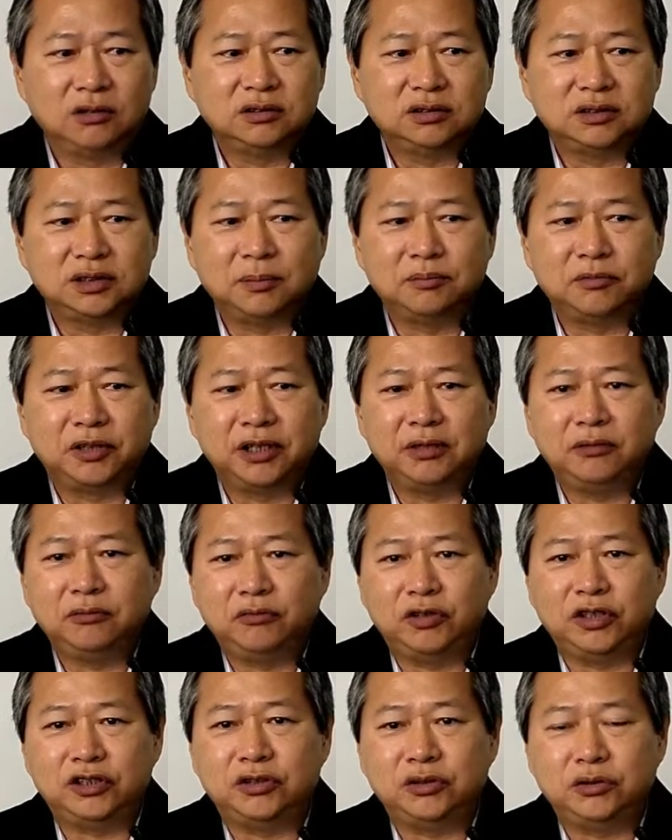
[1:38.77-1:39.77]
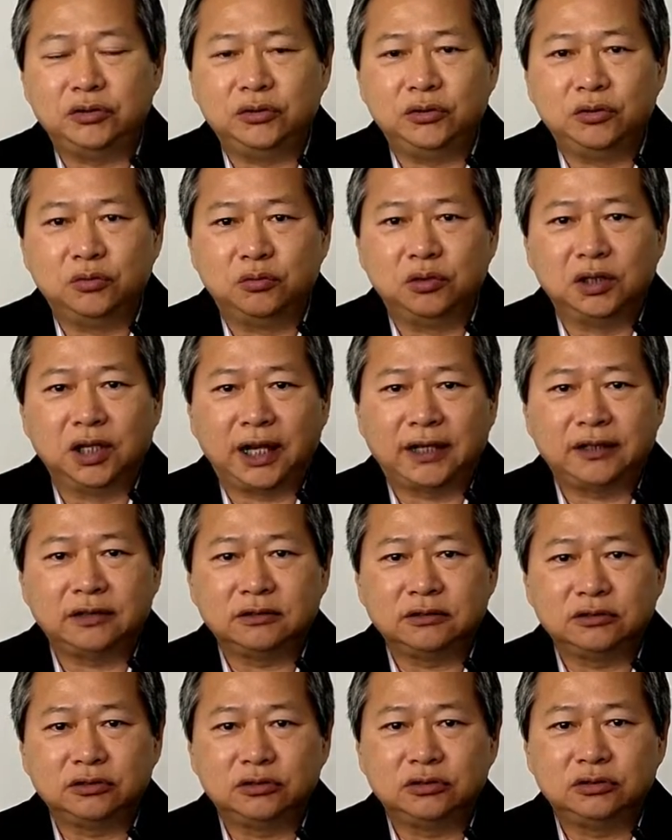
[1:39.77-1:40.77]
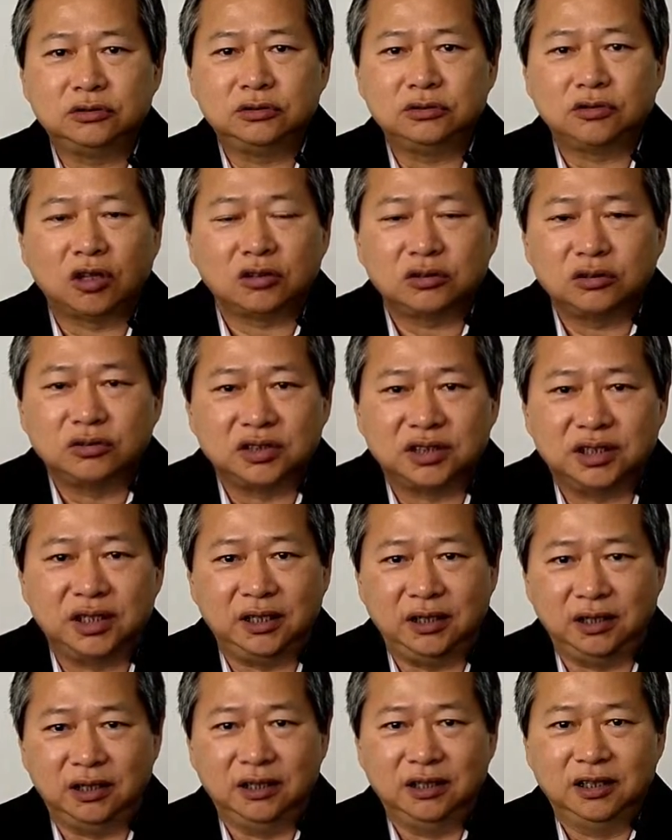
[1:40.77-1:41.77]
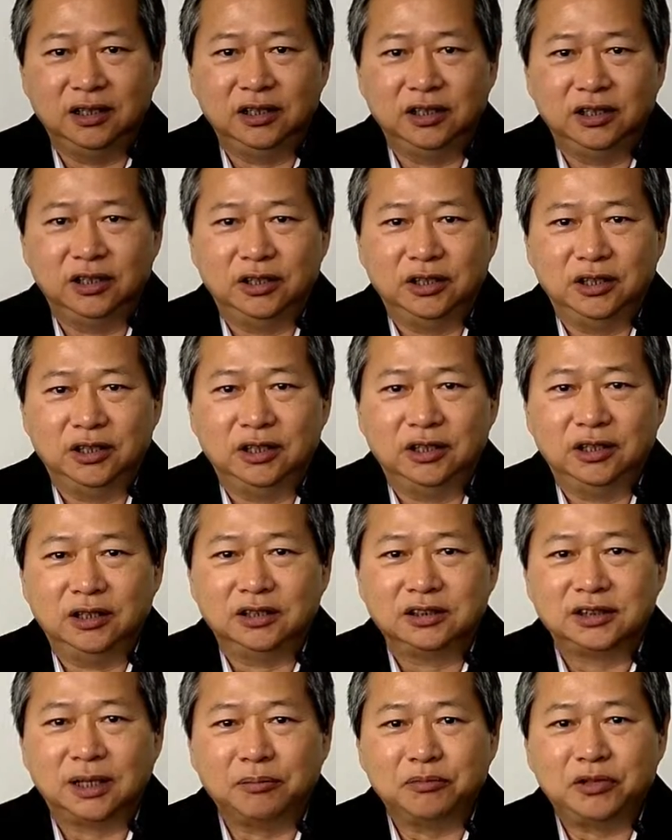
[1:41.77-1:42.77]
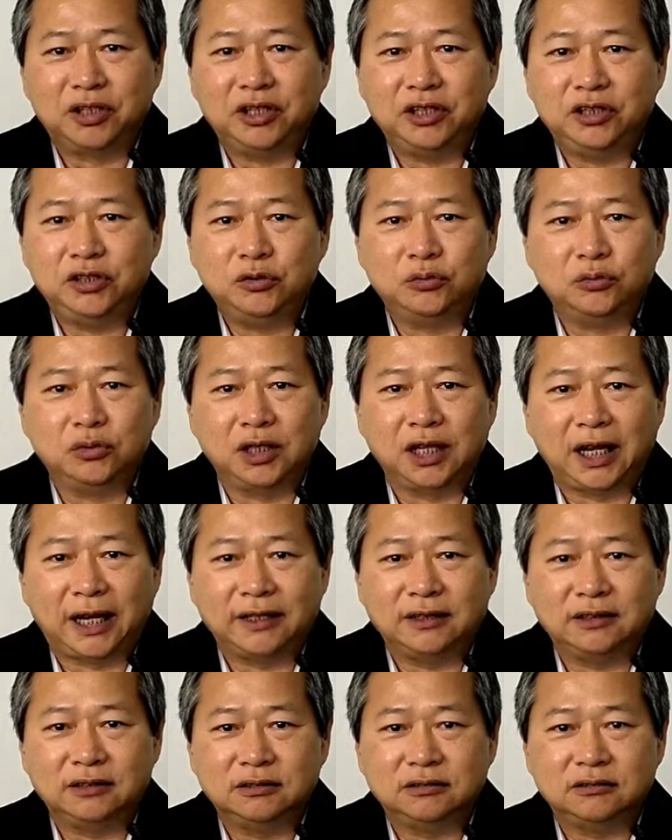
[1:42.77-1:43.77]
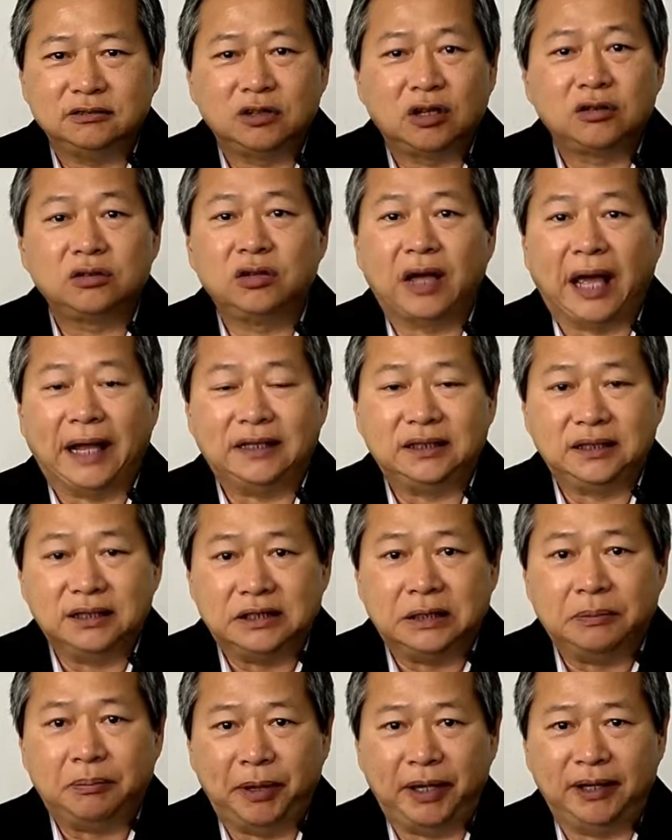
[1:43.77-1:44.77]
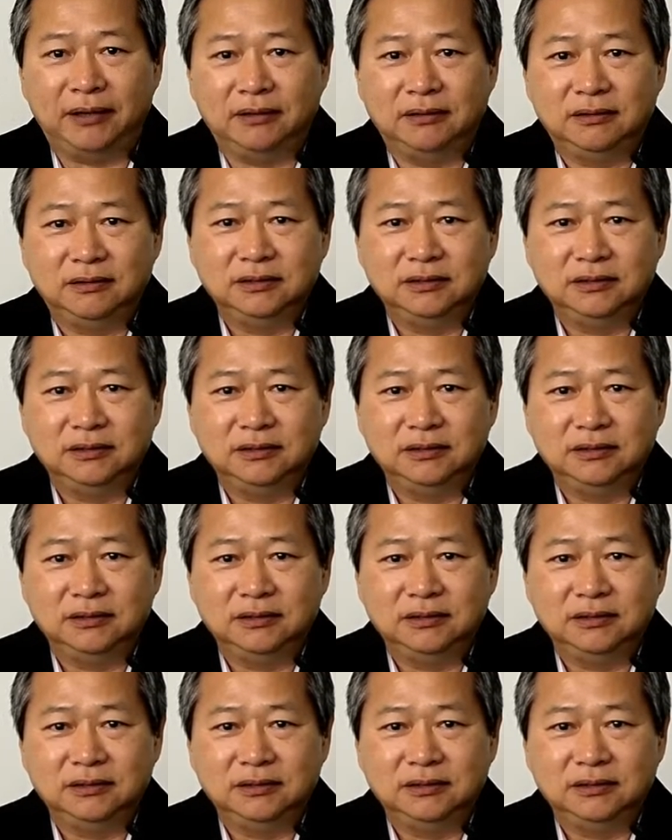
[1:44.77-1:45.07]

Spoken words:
Something which you would like not to see, something you would like not to anticipate.